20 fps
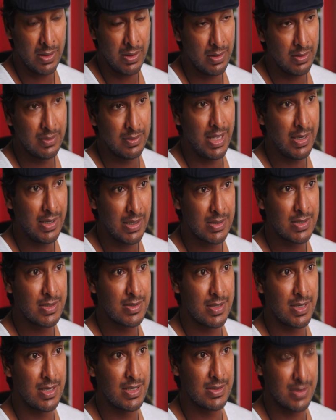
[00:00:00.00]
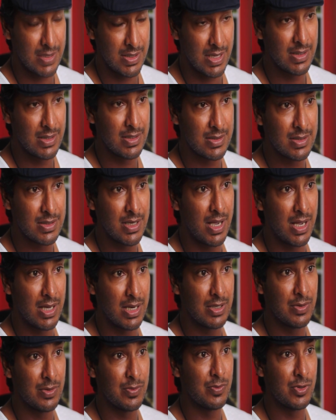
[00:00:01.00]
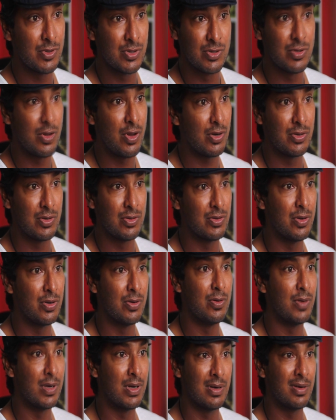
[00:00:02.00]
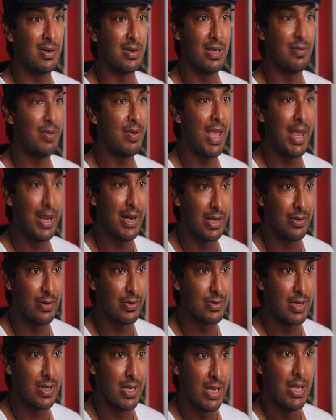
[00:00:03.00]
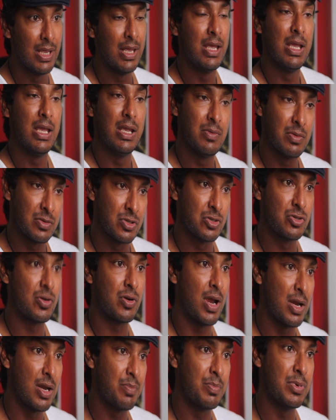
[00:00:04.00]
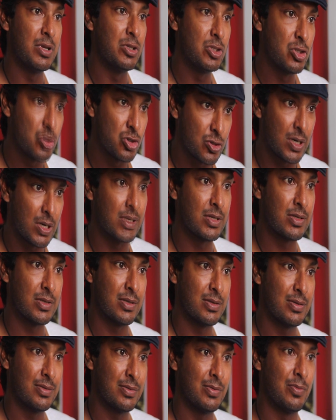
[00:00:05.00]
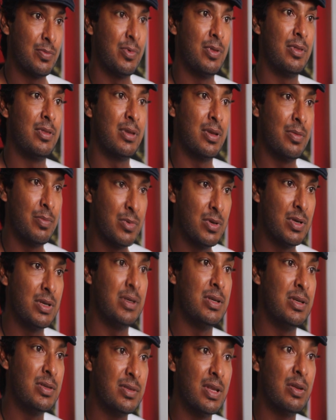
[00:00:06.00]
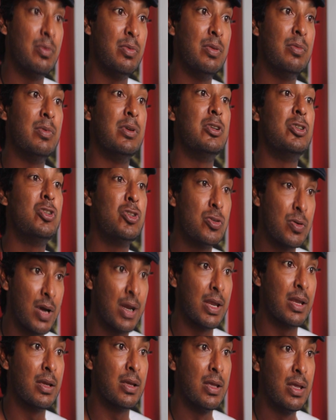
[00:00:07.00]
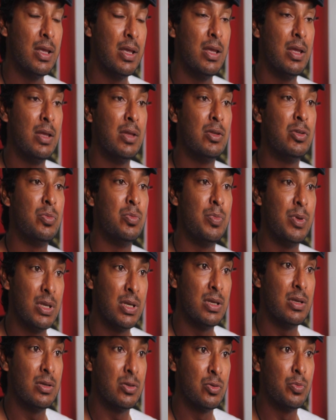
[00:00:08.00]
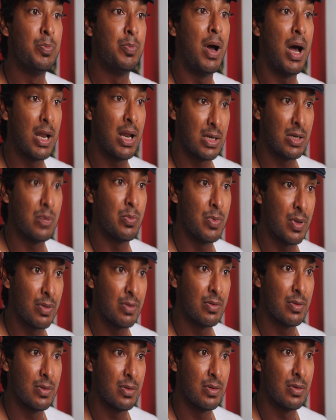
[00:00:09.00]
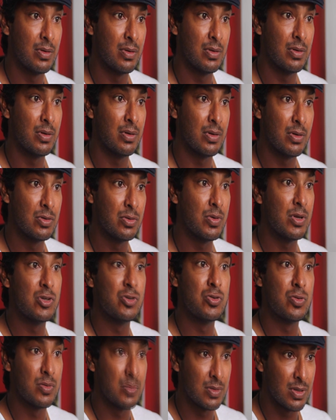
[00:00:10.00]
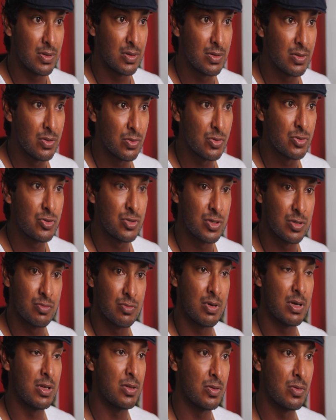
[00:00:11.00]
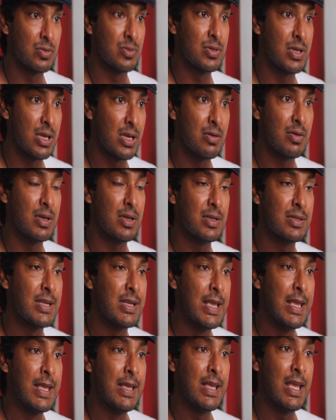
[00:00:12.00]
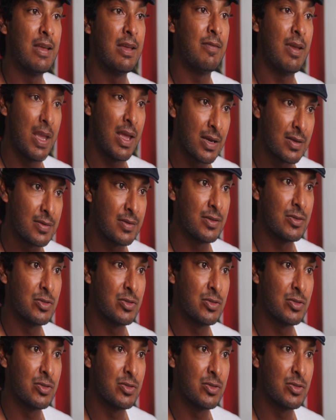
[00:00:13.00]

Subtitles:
That exercise at the start was not to go and give handouts. It was to try and build trust with the communities that we were trying to partner with, to ensure that those children in those areas have access